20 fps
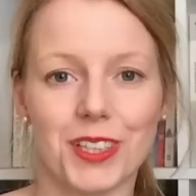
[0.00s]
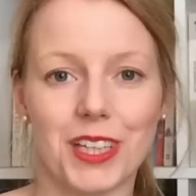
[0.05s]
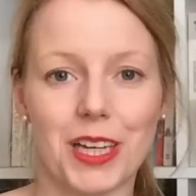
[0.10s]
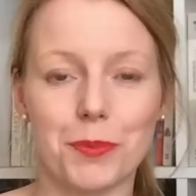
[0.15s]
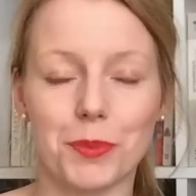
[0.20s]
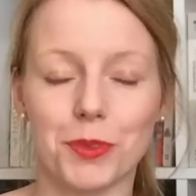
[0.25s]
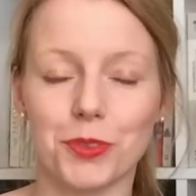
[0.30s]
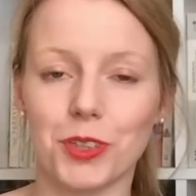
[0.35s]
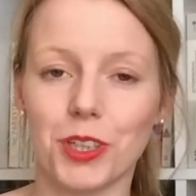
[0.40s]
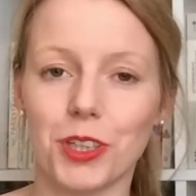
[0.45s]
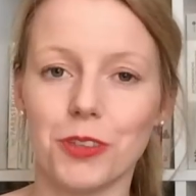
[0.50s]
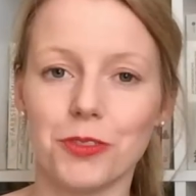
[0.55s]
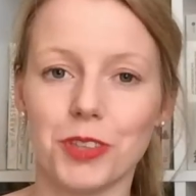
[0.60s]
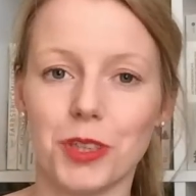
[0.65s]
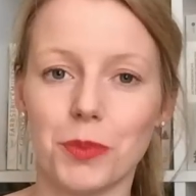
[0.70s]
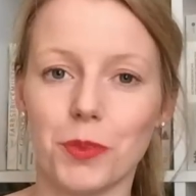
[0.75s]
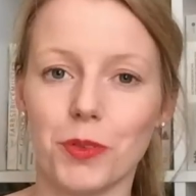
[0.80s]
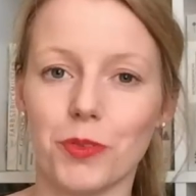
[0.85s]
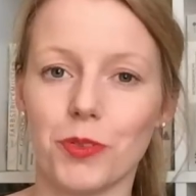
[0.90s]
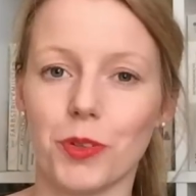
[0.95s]
cup of
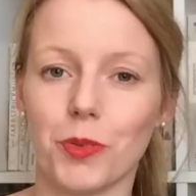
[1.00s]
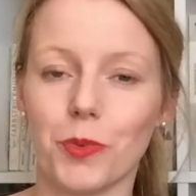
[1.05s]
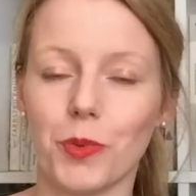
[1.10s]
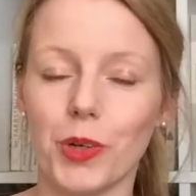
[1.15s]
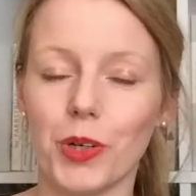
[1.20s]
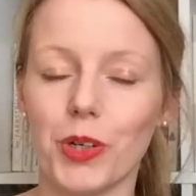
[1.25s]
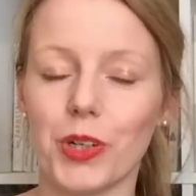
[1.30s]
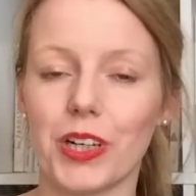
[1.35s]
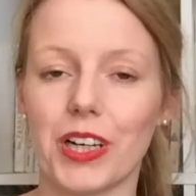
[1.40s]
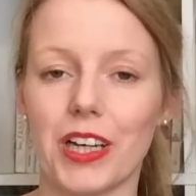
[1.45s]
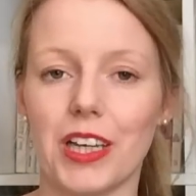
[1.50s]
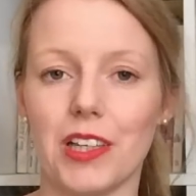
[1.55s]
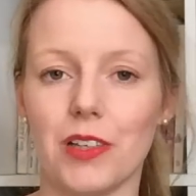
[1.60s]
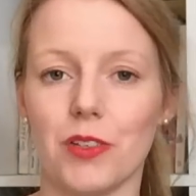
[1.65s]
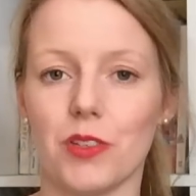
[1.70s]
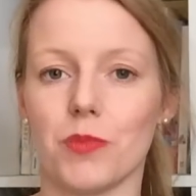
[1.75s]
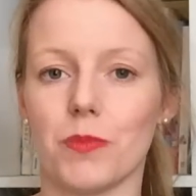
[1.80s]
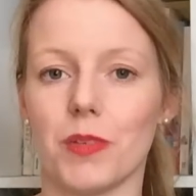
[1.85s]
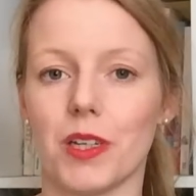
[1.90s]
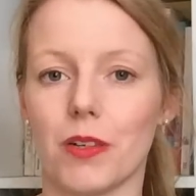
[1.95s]
coffee before work. I
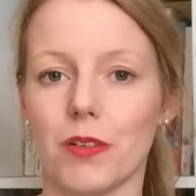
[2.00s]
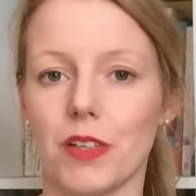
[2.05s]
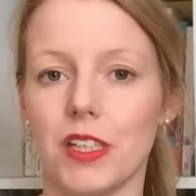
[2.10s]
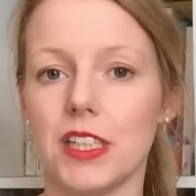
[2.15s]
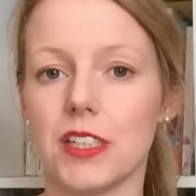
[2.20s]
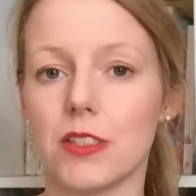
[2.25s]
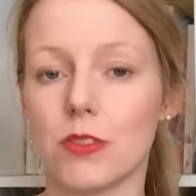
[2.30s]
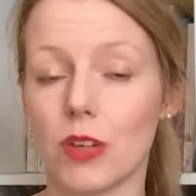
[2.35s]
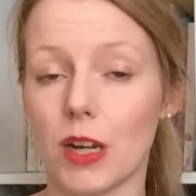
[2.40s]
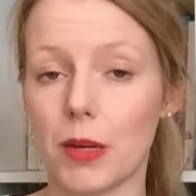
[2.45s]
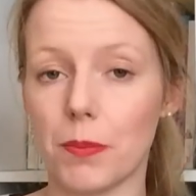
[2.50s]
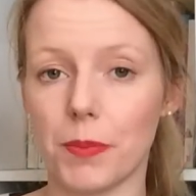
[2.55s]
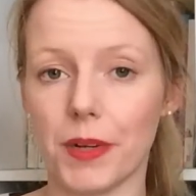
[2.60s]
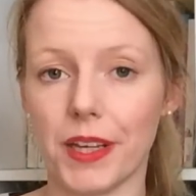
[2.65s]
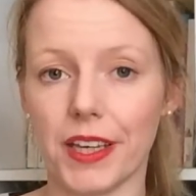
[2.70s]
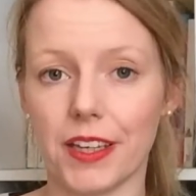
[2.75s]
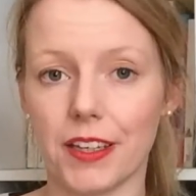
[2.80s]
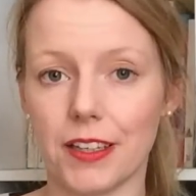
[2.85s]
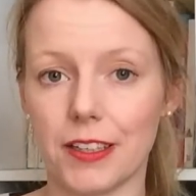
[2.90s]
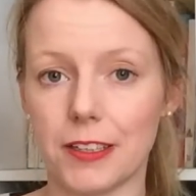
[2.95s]
use my granny stripe
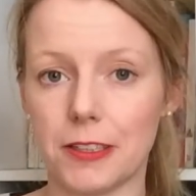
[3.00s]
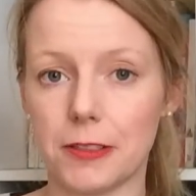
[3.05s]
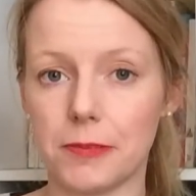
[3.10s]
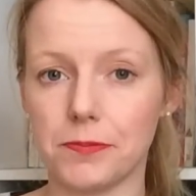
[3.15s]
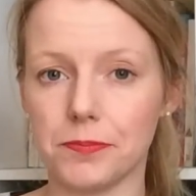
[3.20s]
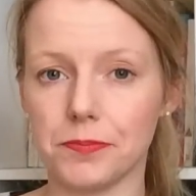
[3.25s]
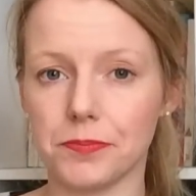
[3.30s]
blanket.